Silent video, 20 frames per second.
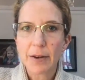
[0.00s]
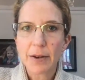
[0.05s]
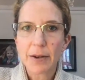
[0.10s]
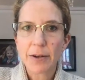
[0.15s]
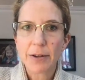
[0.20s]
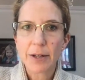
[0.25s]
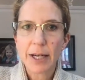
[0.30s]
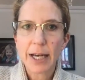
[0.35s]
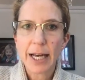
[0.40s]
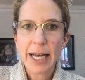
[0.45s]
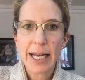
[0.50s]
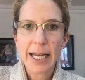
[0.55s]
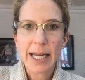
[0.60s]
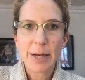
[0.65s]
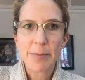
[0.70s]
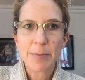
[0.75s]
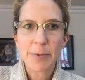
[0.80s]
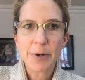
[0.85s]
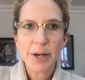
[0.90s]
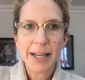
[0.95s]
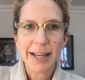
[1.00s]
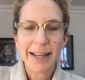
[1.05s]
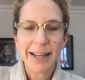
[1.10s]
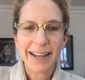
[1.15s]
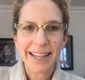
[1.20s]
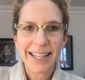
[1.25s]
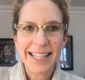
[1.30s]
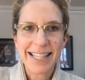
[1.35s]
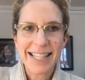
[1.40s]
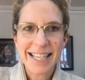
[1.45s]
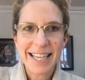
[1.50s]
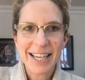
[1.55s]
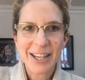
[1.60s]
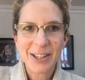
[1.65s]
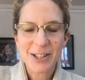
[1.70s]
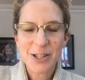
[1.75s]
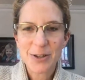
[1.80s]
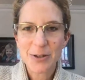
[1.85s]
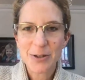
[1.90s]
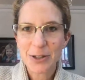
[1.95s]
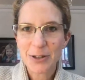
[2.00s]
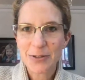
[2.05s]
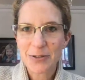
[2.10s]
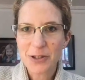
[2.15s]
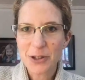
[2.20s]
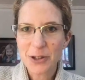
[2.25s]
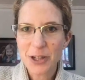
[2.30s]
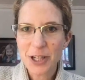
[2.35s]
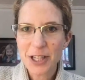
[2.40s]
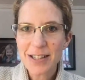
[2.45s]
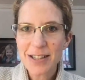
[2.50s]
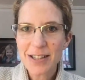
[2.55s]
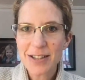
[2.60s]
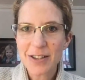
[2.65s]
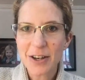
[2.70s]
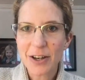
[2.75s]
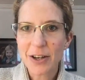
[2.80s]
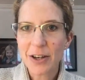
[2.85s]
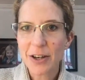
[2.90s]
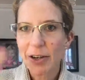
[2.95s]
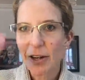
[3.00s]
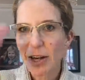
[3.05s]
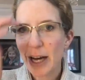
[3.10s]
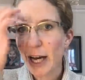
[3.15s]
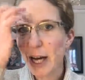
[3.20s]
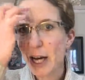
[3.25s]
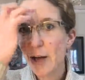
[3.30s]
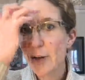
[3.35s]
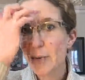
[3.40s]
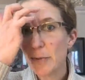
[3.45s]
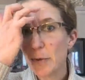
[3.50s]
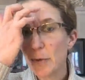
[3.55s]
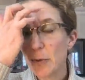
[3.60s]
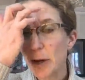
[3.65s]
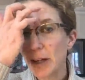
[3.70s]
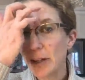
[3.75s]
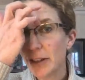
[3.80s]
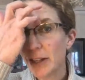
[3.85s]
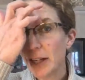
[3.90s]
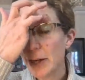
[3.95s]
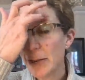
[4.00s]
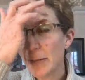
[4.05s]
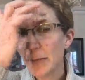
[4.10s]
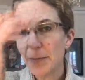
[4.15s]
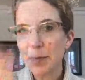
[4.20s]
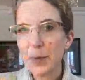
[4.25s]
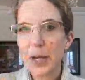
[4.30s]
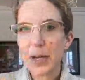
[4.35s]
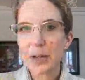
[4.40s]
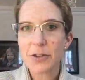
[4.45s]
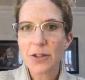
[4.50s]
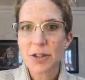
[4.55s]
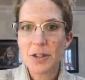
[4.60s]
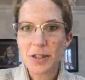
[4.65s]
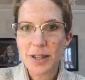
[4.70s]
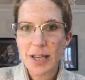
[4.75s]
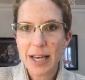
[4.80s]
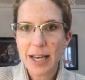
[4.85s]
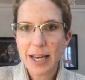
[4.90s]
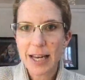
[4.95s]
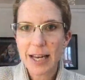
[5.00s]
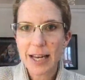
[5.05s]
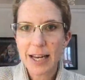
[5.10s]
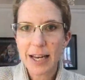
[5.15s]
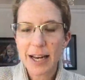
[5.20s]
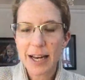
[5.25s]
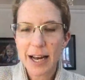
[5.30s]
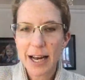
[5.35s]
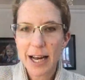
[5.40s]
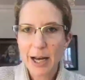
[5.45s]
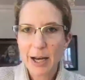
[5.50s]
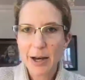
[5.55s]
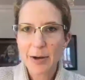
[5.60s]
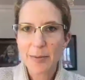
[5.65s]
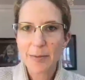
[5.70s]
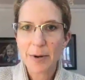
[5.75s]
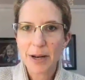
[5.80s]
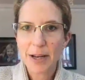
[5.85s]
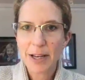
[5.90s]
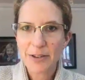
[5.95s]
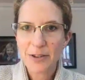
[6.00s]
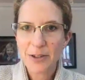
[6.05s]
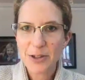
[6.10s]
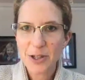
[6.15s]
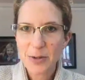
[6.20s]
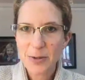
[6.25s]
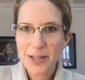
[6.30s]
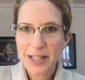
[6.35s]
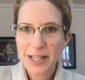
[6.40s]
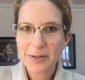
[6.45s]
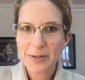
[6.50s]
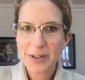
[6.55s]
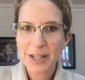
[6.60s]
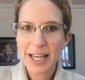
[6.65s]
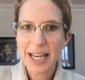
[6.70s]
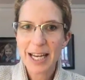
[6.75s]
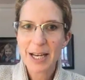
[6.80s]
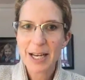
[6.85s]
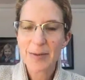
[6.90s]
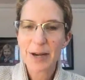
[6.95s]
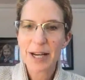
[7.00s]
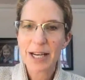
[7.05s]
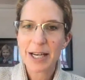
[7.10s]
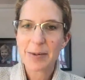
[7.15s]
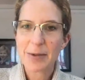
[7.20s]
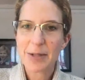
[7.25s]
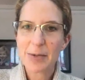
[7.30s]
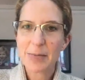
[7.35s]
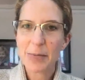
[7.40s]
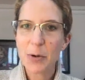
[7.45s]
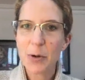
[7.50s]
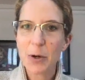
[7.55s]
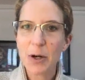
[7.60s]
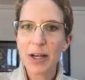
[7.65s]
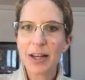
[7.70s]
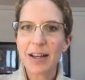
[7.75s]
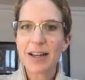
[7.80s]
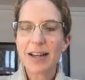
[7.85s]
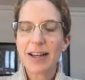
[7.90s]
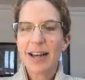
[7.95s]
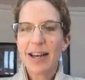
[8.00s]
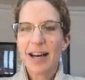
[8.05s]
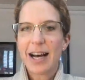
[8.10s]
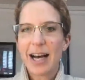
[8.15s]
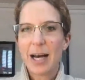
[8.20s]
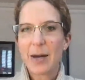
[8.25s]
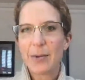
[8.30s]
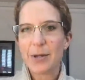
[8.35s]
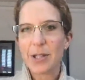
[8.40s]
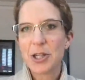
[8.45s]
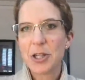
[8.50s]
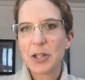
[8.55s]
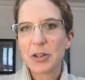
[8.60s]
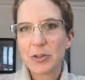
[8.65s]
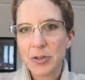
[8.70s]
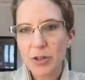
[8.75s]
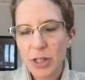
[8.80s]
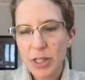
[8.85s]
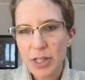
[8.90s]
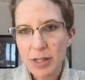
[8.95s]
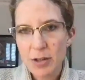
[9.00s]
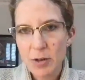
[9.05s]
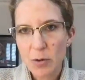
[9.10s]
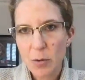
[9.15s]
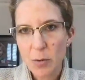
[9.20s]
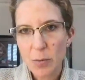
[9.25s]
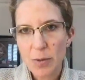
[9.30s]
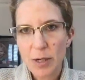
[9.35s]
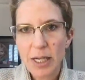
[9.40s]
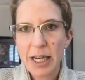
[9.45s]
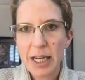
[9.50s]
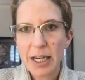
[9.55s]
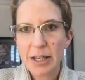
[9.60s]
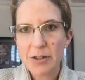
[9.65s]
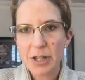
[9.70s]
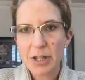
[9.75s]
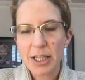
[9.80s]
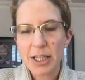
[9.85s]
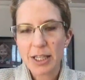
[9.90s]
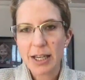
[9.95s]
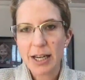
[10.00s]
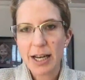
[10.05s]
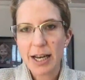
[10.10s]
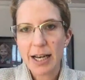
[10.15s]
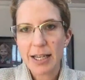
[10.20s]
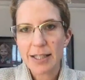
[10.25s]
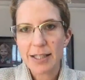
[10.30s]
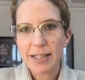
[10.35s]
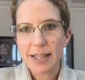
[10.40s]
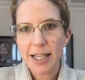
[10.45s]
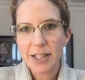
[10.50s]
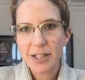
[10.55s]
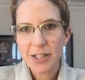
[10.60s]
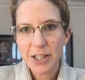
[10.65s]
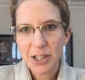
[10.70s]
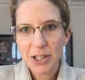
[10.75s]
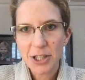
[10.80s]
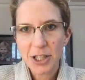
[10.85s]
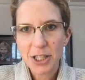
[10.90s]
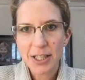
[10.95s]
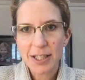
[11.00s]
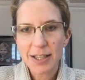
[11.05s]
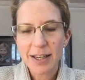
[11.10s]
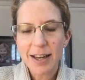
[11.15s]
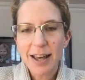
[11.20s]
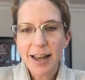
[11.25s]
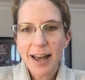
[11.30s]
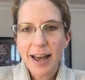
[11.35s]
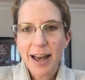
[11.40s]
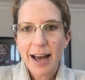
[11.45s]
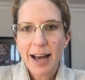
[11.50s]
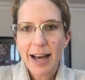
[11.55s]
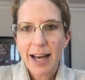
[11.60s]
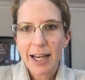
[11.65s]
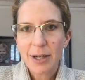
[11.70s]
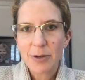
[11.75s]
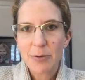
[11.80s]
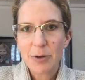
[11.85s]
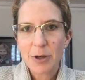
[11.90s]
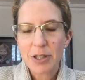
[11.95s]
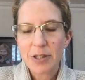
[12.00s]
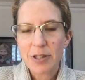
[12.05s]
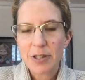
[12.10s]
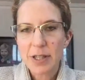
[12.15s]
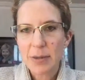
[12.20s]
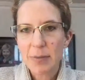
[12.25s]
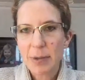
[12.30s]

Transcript: Okay, brilliant. I can see lots of you have joined, so welcome. I'll just say, introduce myself again. My name is Paula. I'm a children's or pediatric dietitian, and I've worked in